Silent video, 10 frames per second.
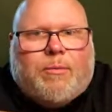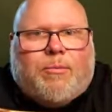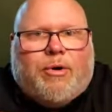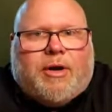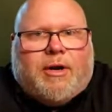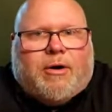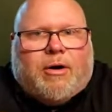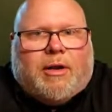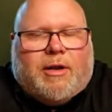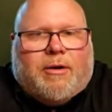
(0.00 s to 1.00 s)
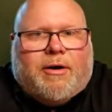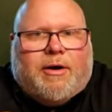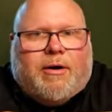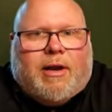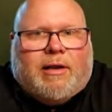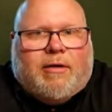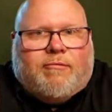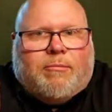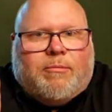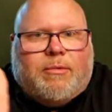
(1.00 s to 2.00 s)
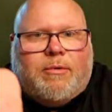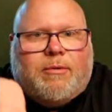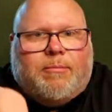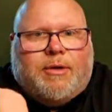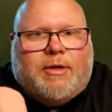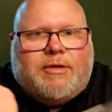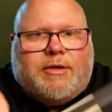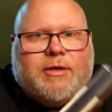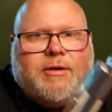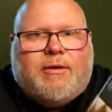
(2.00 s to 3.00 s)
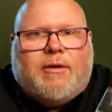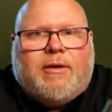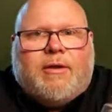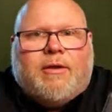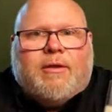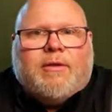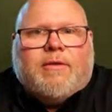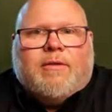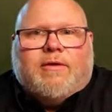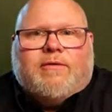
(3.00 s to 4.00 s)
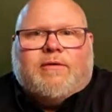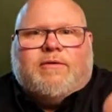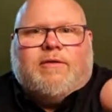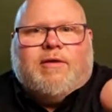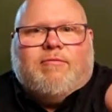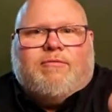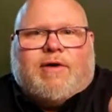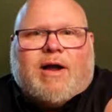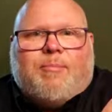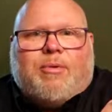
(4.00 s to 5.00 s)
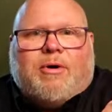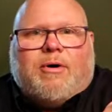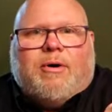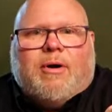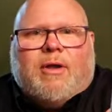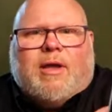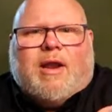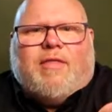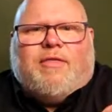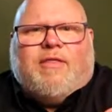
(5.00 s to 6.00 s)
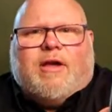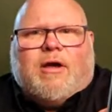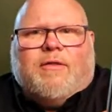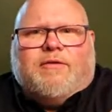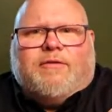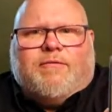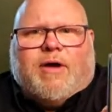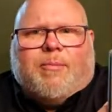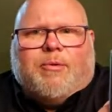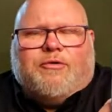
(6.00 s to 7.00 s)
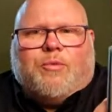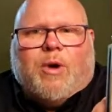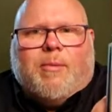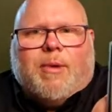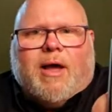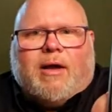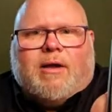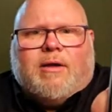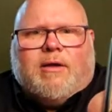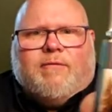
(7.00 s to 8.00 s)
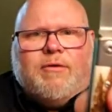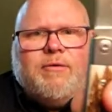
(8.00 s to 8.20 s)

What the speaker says: pretty gnarly on here. I love them. But this is the Viper. I think they call this the Viper swayback. You can